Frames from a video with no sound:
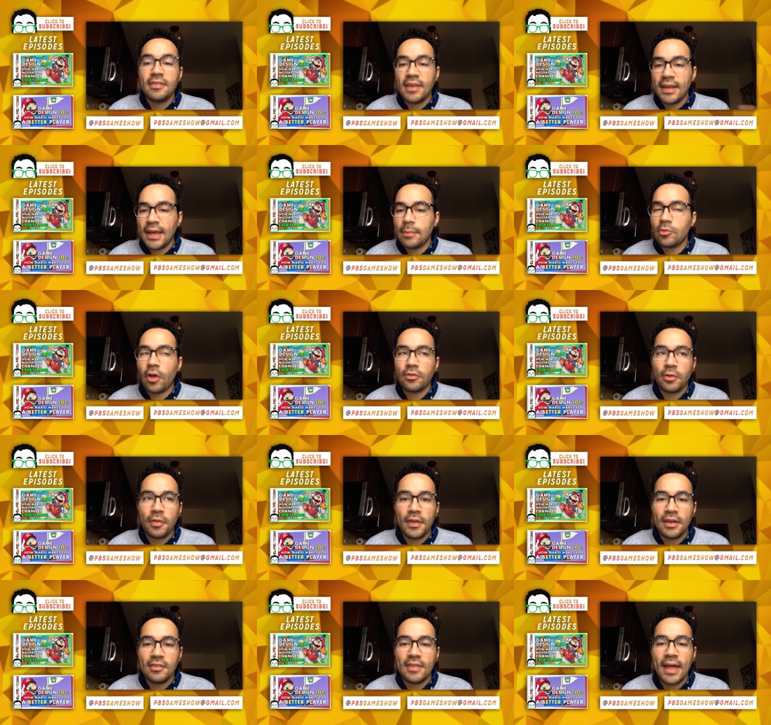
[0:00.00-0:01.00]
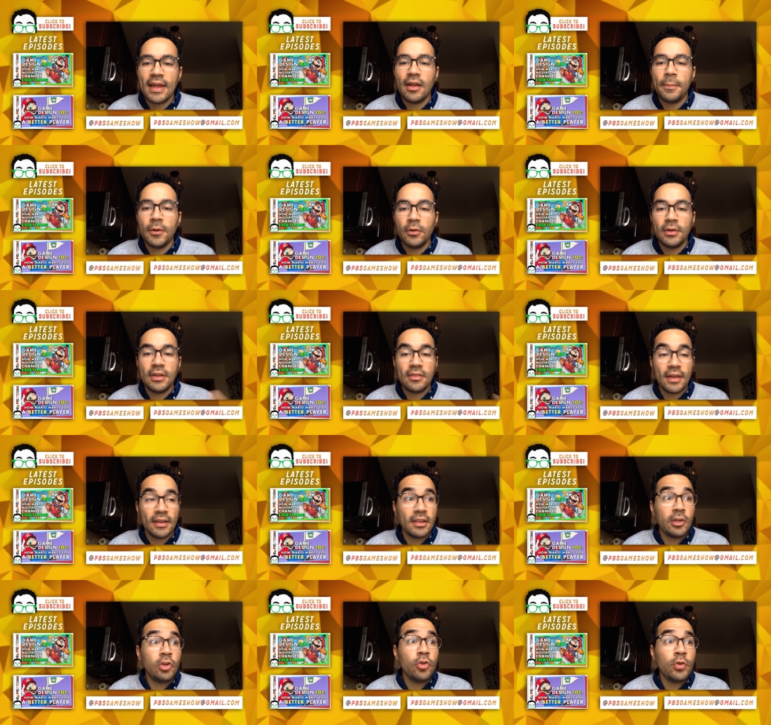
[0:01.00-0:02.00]
Isaiah Games also thinks that abilities
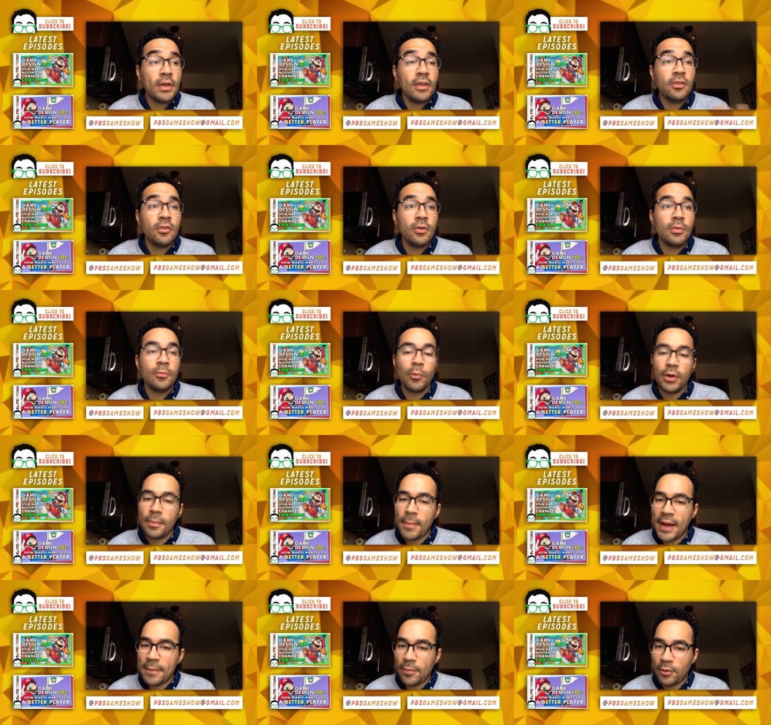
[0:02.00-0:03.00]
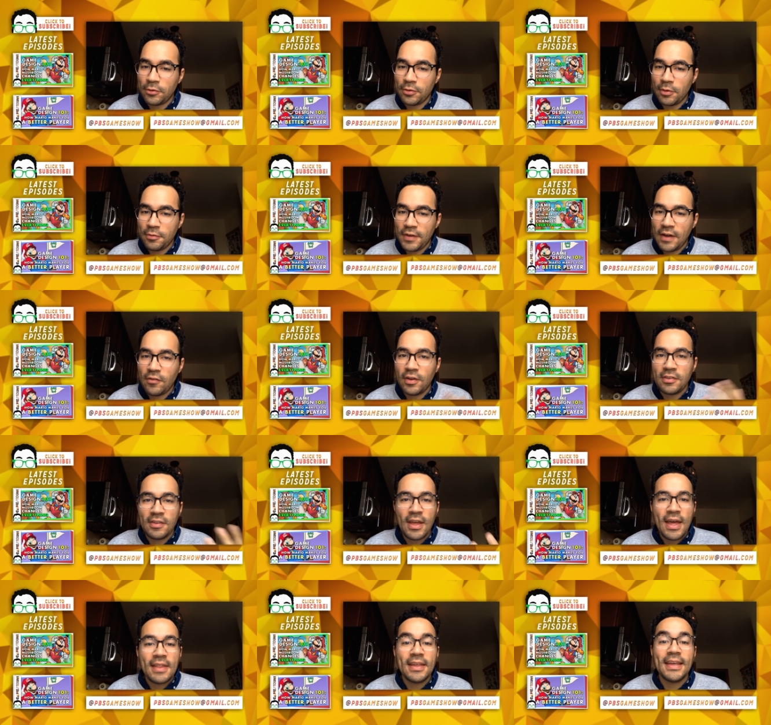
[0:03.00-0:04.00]
like the Tanuki suit, one of my personal
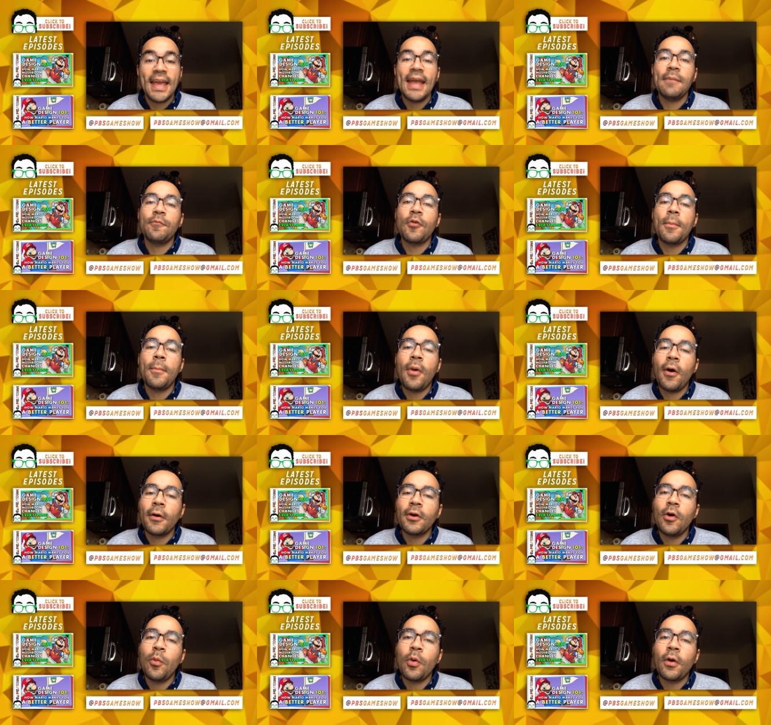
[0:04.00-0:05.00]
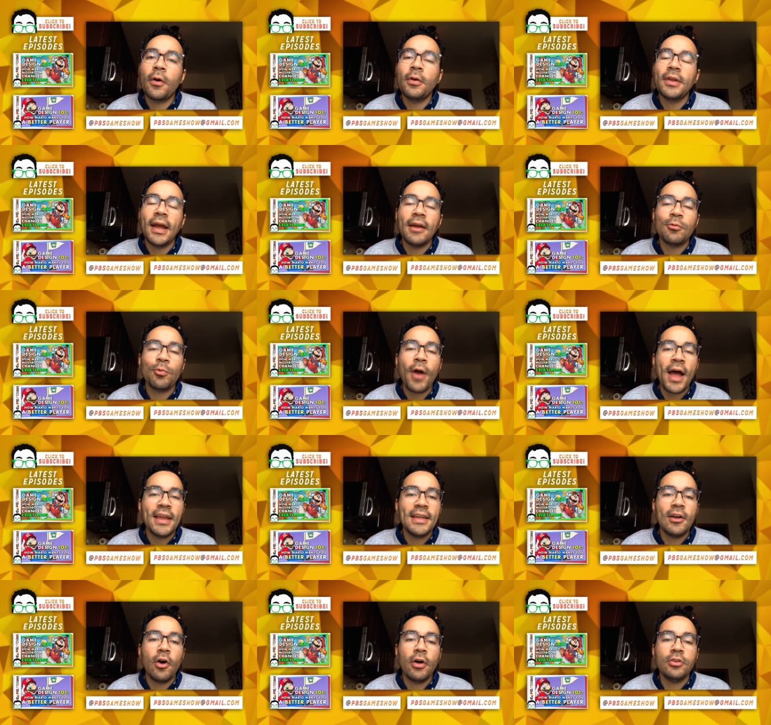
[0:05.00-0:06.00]
favorites, the cape from Mario World, and
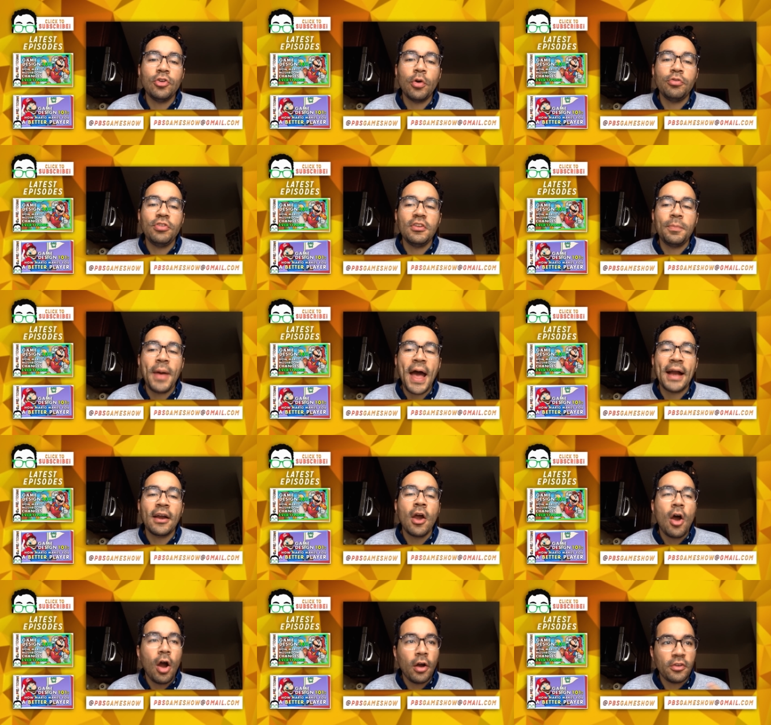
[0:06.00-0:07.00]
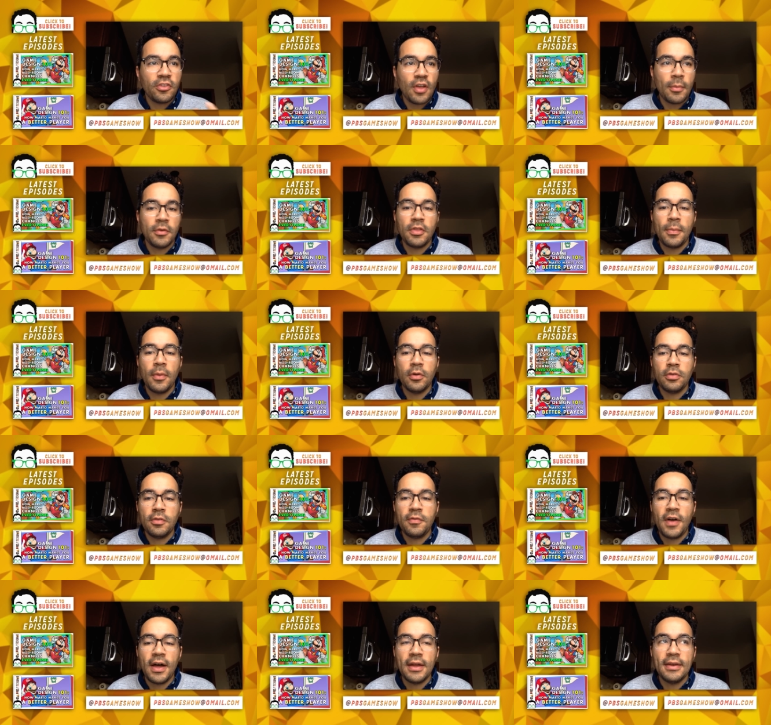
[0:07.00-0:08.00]
riding on Yoshi's back are some of the
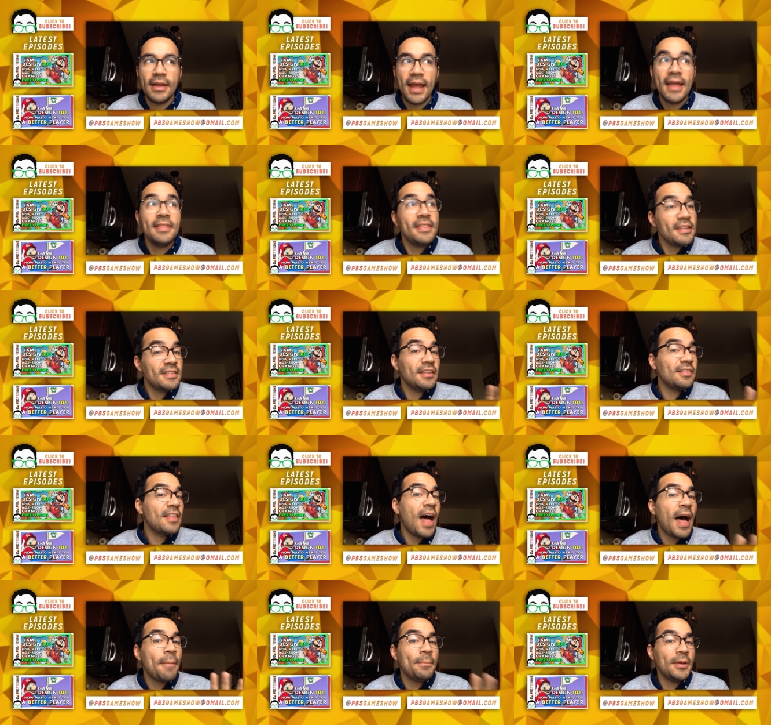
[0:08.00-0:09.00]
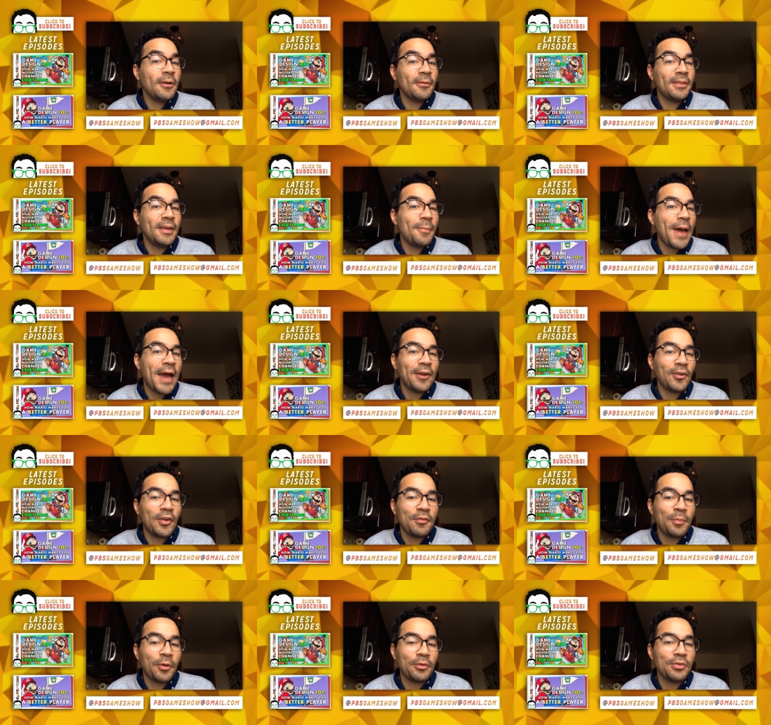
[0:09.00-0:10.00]
most fun. And this is not merely a matter
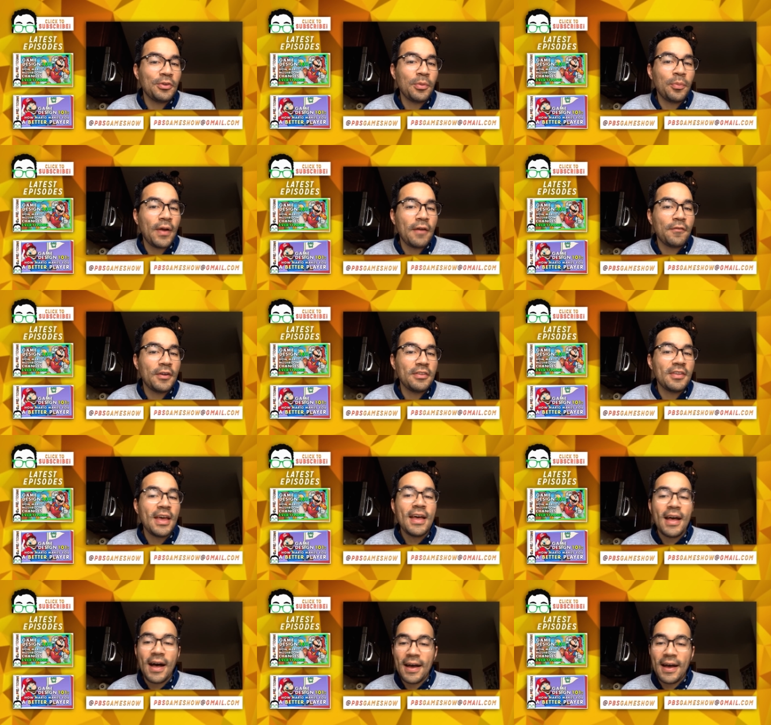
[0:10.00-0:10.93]
of personal preference.